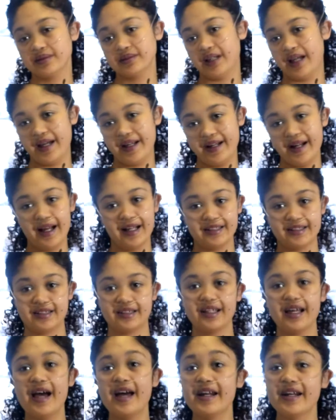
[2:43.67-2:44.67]
I
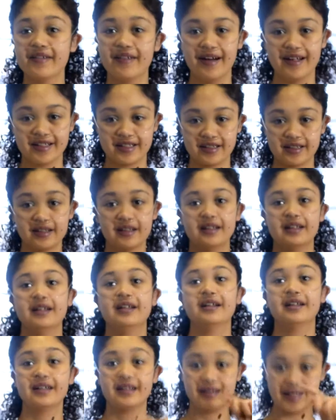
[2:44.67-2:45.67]
guess. Anyways,
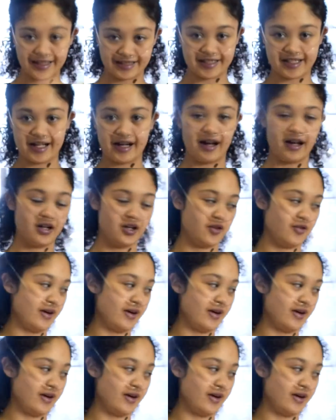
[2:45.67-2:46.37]
let's get on to